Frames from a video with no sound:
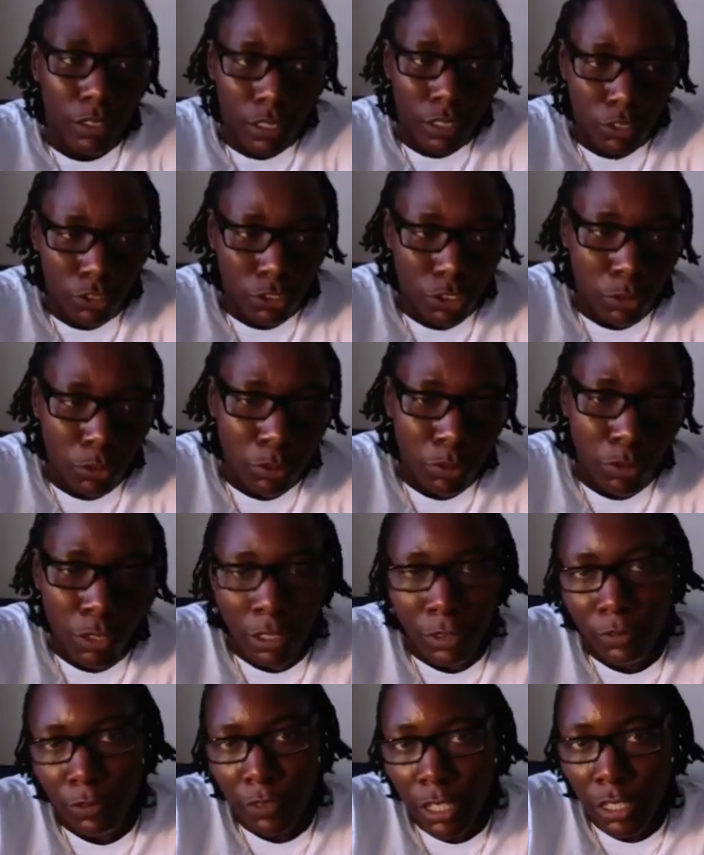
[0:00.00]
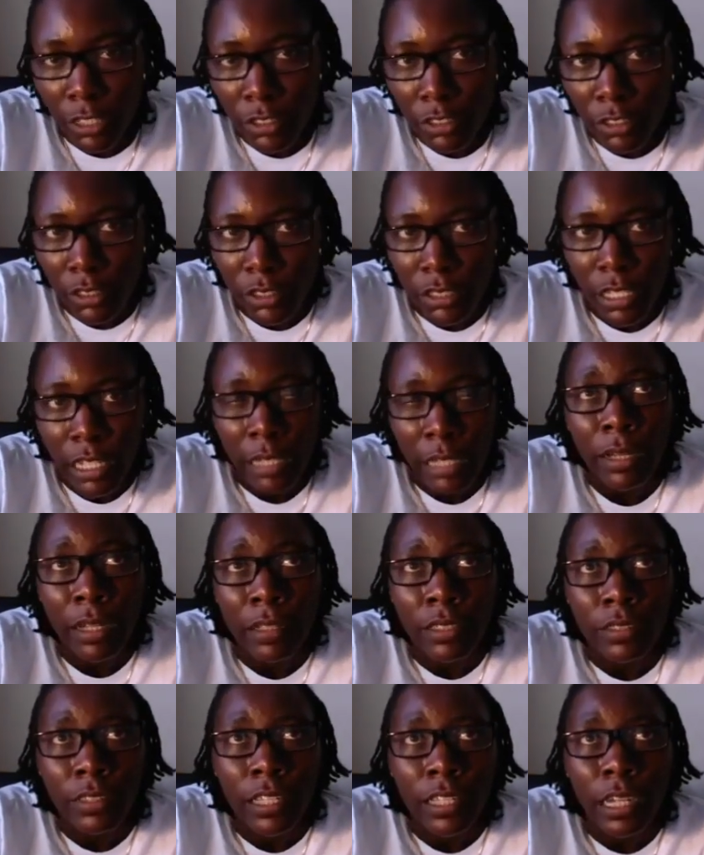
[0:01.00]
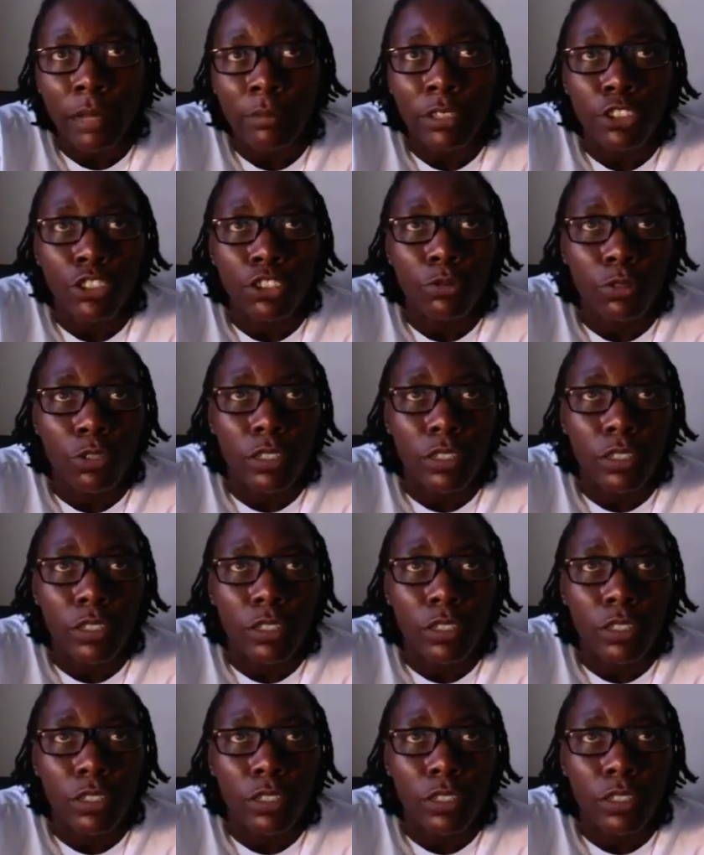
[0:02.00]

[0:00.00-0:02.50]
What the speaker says: And you should invest the same amount of time that you